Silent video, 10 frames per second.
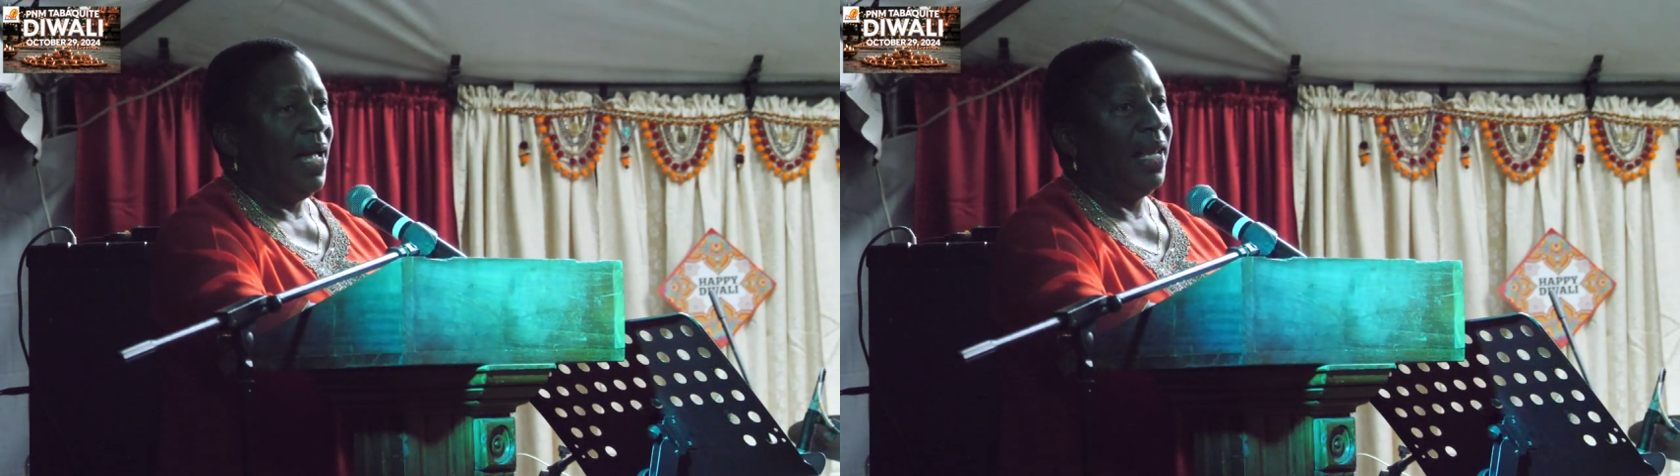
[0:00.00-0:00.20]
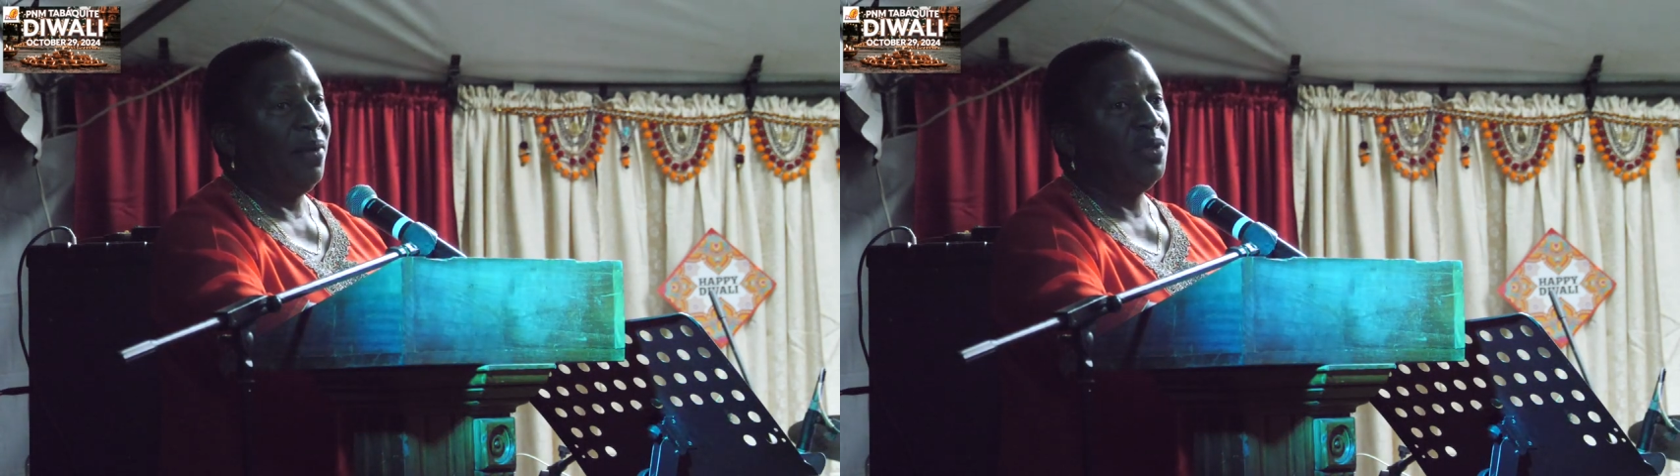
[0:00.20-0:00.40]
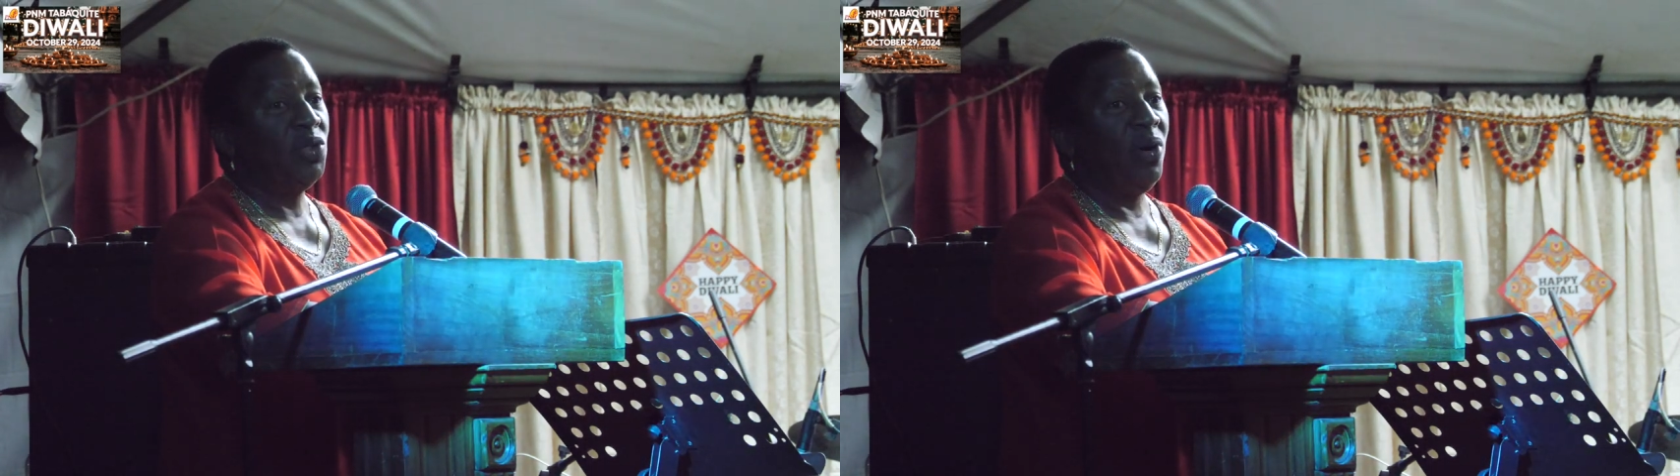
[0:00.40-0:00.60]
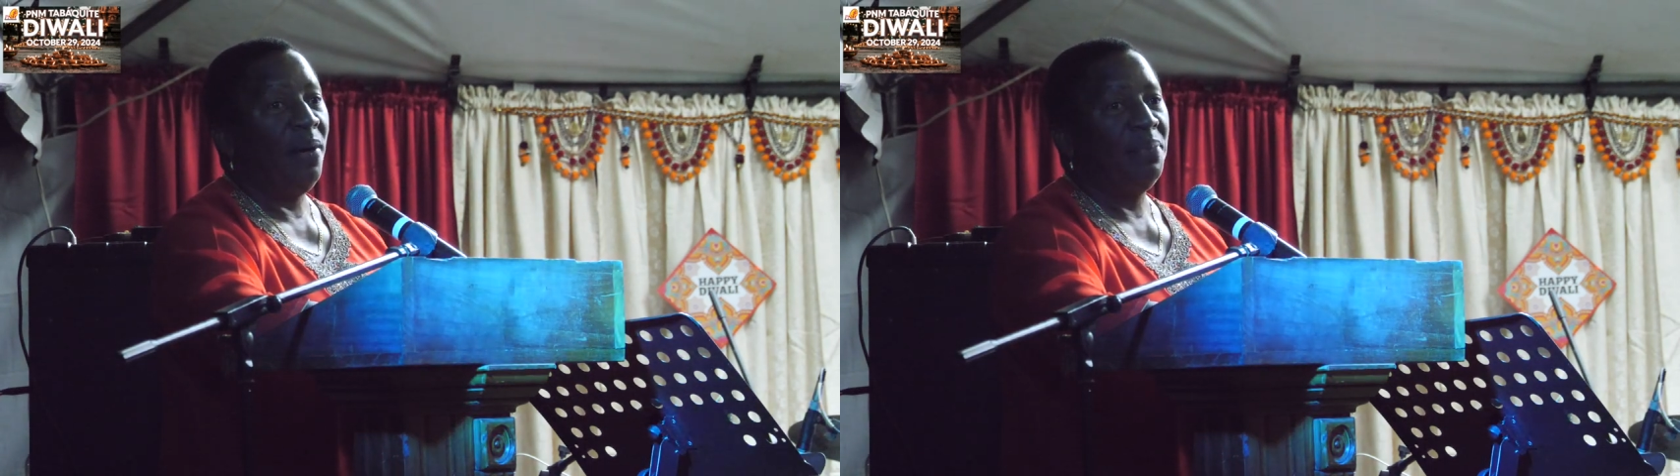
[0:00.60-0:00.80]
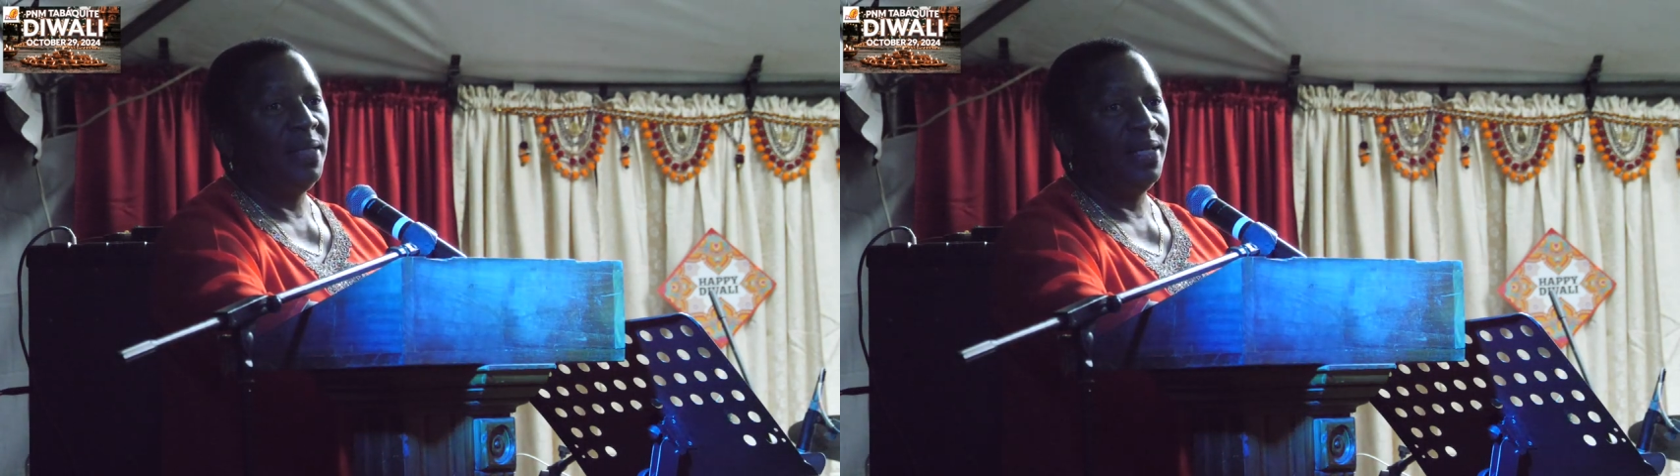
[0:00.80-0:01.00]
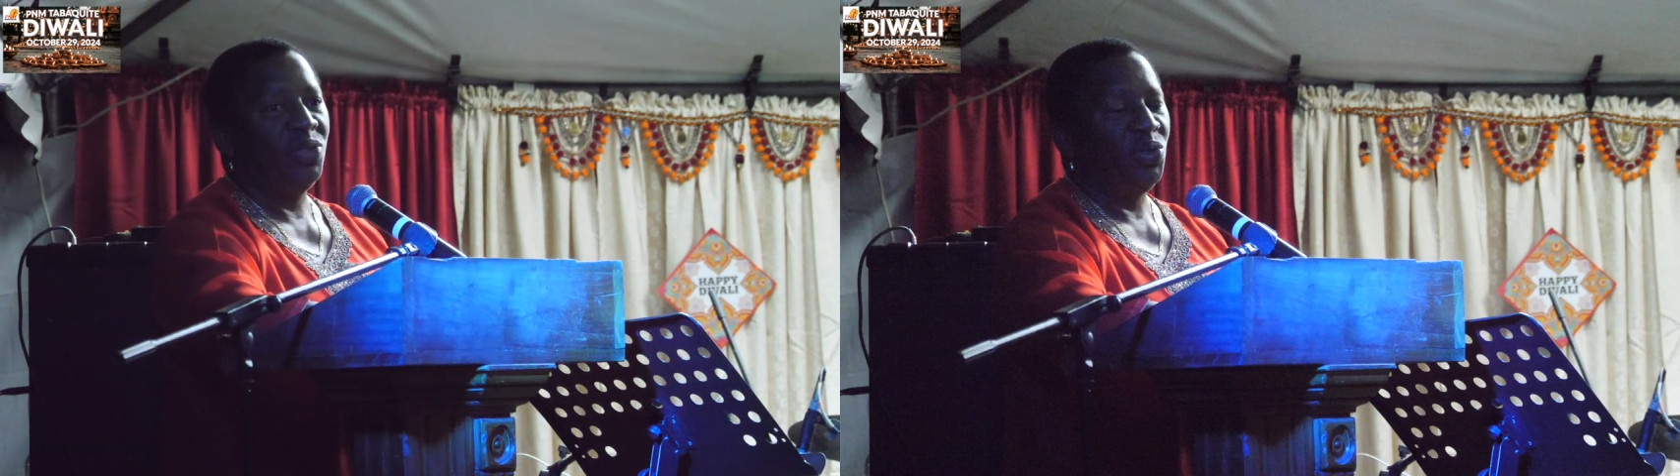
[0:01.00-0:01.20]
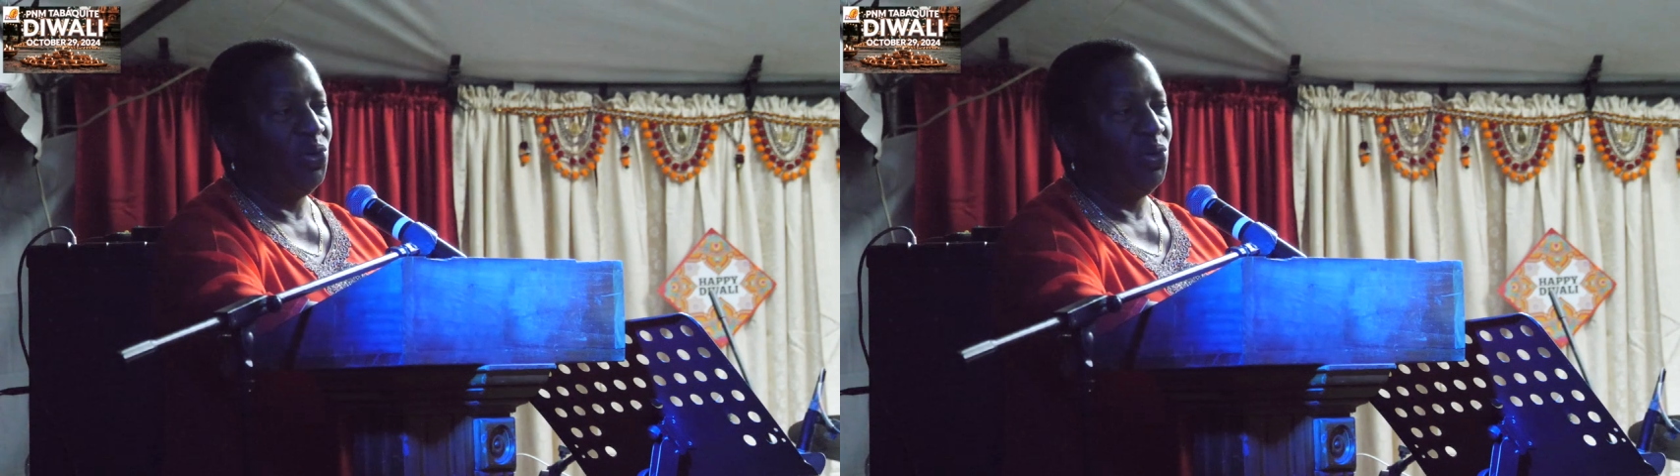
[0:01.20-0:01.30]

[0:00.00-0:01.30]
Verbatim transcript: and I'm so happy that you